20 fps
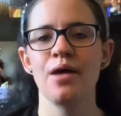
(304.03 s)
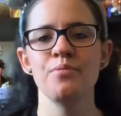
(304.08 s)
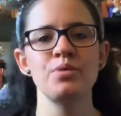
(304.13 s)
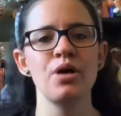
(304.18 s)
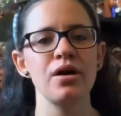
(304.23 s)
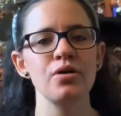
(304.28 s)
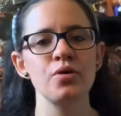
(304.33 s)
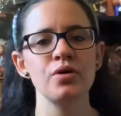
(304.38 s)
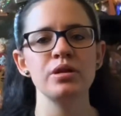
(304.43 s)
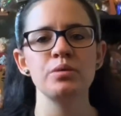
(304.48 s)

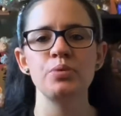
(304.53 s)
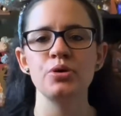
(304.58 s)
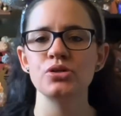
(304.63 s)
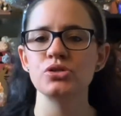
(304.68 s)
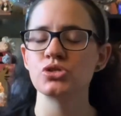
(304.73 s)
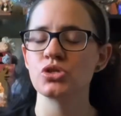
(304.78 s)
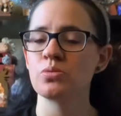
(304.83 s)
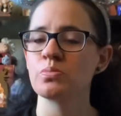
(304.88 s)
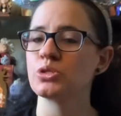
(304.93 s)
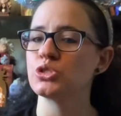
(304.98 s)
not going to put
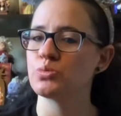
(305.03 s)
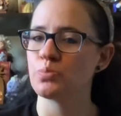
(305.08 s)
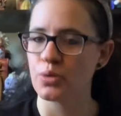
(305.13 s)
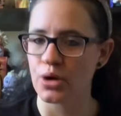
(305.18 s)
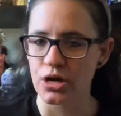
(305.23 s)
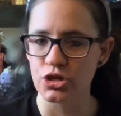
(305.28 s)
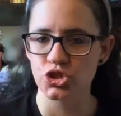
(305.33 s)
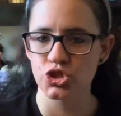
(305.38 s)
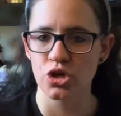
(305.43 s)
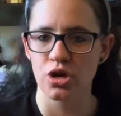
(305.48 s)
so much
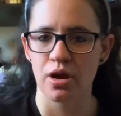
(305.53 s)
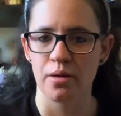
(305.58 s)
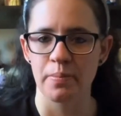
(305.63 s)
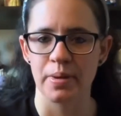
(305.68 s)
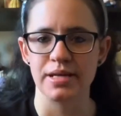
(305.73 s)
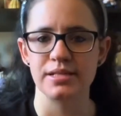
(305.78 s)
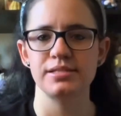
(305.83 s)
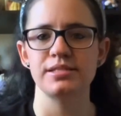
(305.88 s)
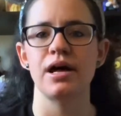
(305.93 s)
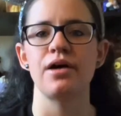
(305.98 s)
pressure on
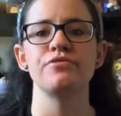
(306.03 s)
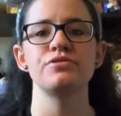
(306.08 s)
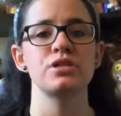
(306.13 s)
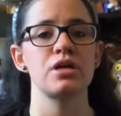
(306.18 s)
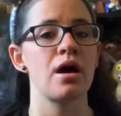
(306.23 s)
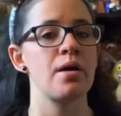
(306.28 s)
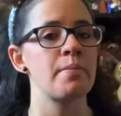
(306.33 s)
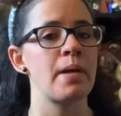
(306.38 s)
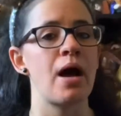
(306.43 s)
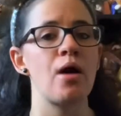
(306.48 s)
myself to
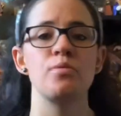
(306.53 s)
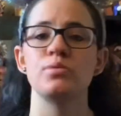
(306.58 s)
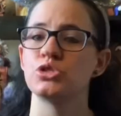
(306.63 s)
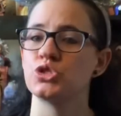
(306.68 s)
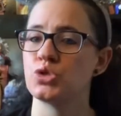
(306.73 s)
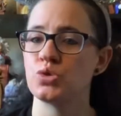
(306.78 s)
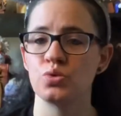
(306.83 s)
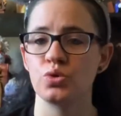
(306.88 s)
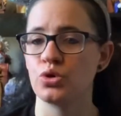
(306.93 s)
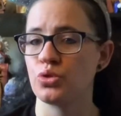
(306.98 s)
come out with
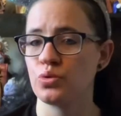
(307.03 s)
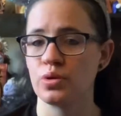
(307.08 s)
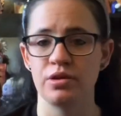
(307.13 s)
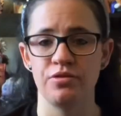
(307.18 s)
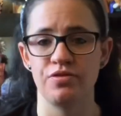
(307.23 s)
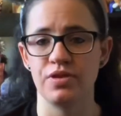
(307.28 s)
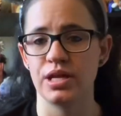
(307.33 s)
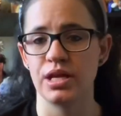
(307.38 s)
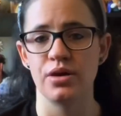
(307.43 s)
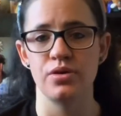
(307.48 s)
2 to 3
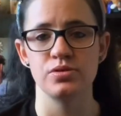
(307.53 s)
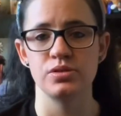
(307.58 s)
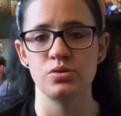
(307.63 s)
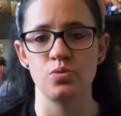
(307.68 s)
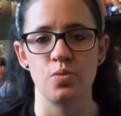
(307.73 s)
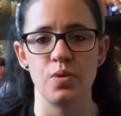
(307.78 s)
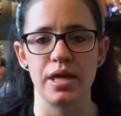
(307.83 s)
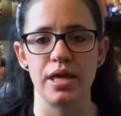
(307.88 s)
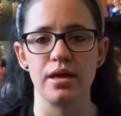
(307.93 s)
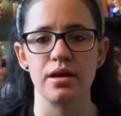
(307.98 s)
videos a
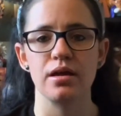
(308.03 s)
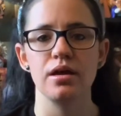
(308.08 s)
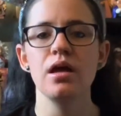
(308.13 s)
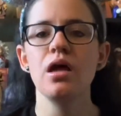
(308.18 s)
week.